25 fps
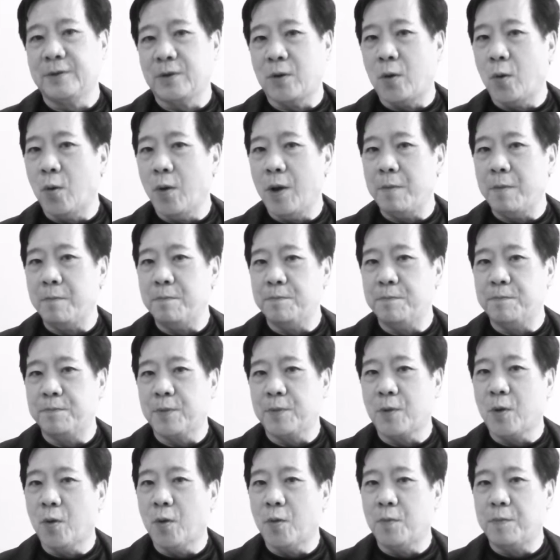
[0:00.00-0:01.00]

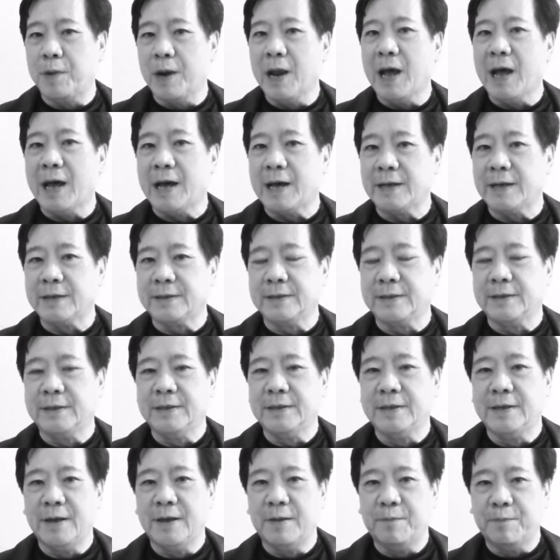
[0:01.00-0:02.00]
Cold Blood,
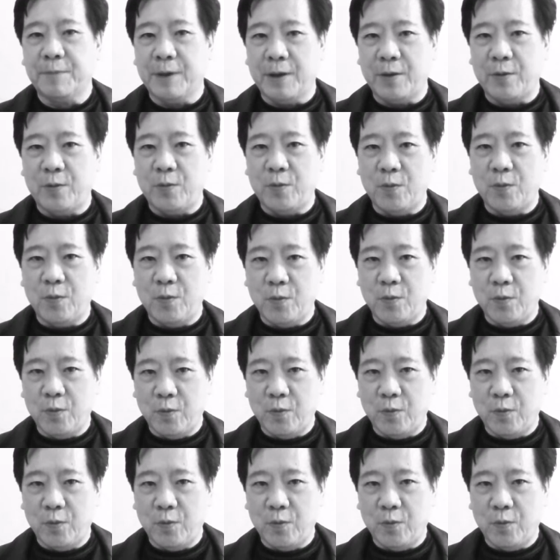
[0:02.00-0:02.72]
but